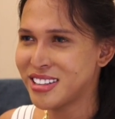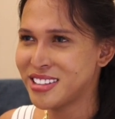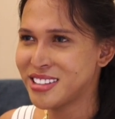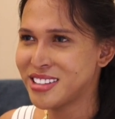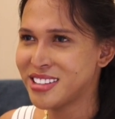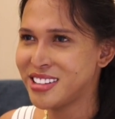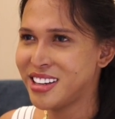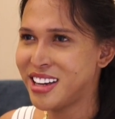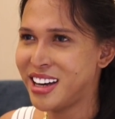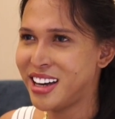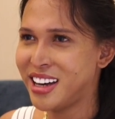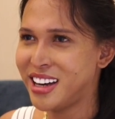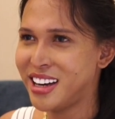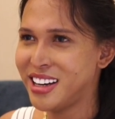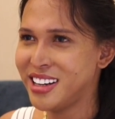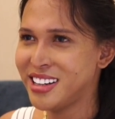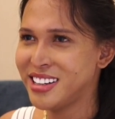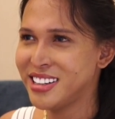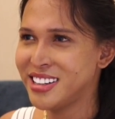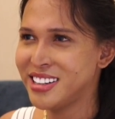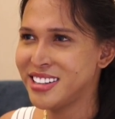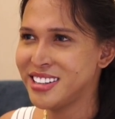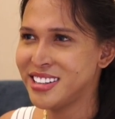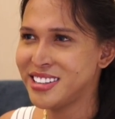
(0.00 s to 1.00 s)
course. Yeah,
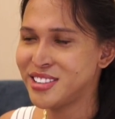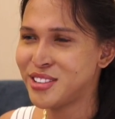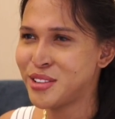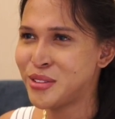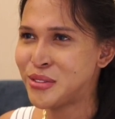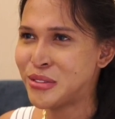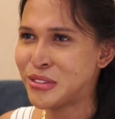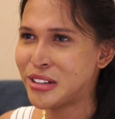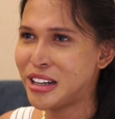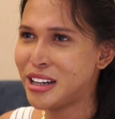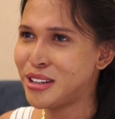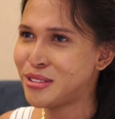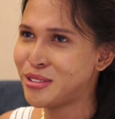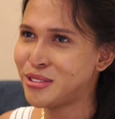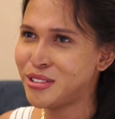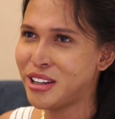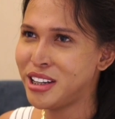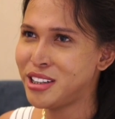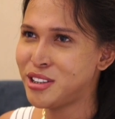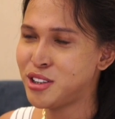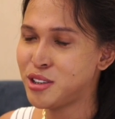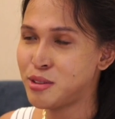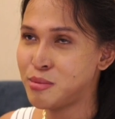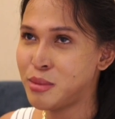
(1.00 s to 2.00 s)
so
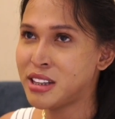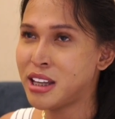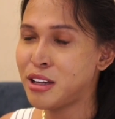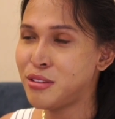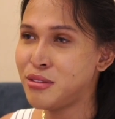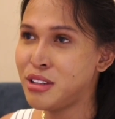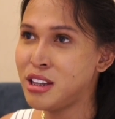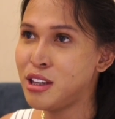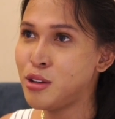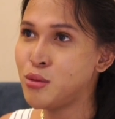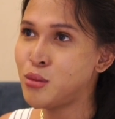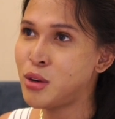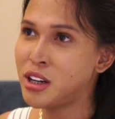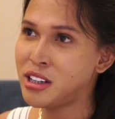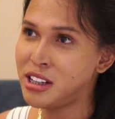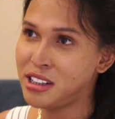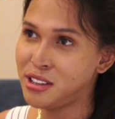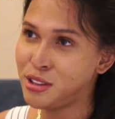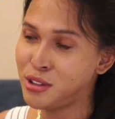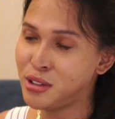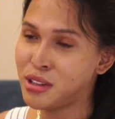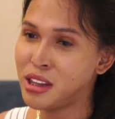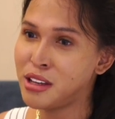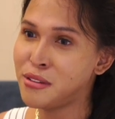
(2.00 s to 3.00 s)
outrageous. But I really
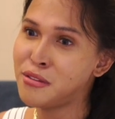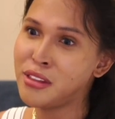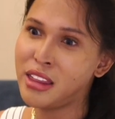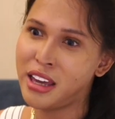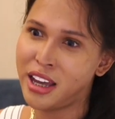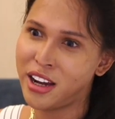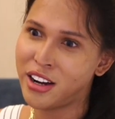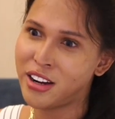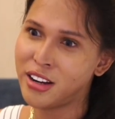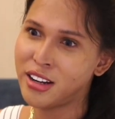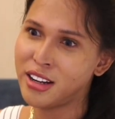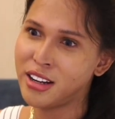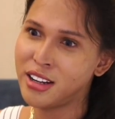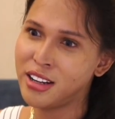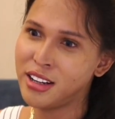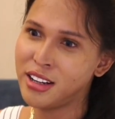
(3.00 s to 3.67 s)
wanted to live there.